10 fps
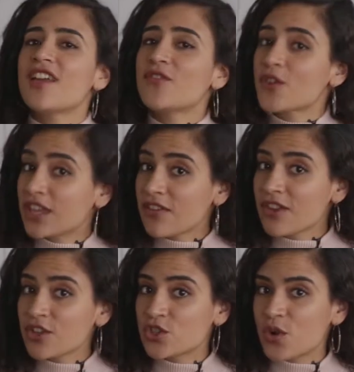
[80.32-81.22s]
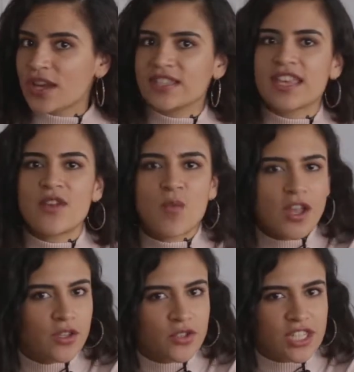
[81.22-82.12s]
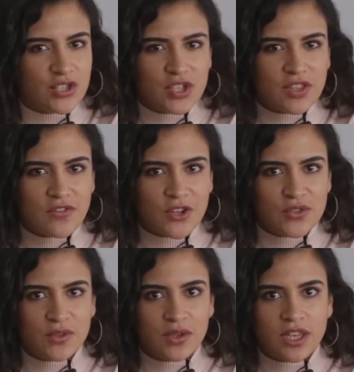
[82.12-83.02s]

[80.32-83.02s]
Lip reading: If you're given a choice in what you'll teach in the first few